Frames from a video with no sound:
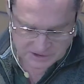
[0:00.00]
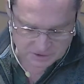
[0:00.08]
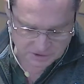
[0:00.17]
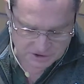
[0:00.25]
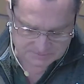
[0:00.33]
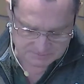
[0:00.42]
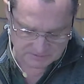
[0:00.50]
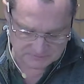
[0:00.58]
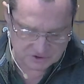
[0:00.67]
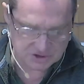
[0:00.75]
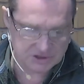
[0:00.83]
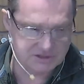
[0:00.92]
You see, the
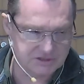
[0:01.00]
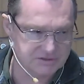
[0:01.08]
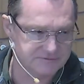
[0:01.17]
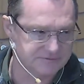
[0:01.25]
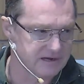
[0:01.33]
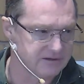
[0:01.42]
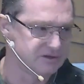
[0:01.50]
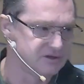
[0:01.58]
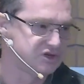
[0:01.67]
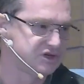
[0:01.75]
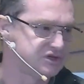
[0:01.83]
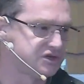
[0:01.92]
gospel of Jesus,
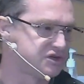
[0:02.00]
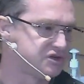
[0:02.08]
faith in